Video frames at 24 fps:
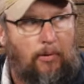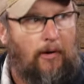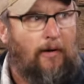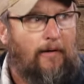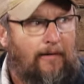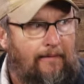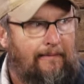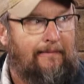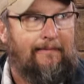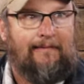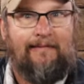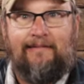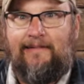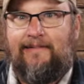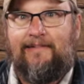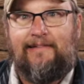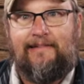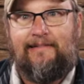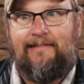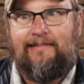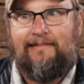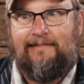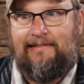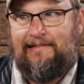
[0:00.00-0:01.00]
There's
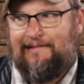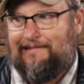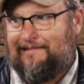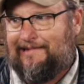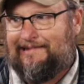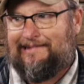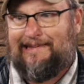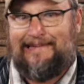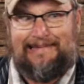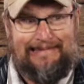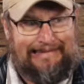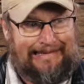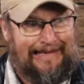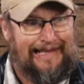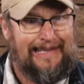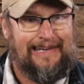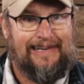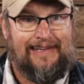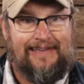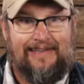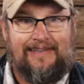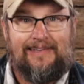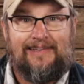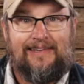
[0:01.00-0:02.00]
like
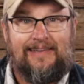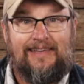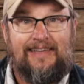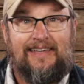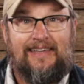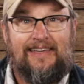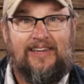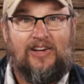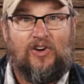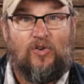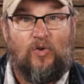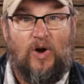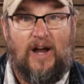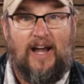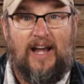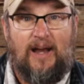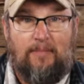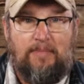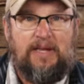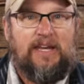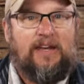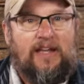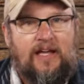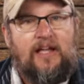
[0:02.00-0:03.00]
none, right?
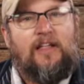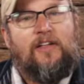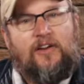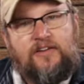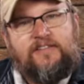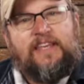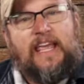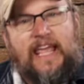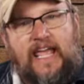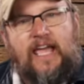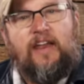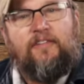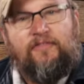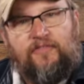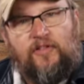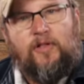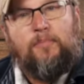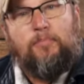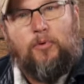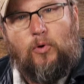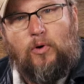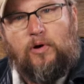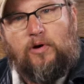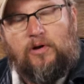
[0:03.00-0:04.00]
I mean, there's a
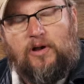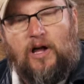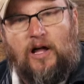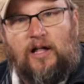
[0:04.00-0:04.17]
handful of border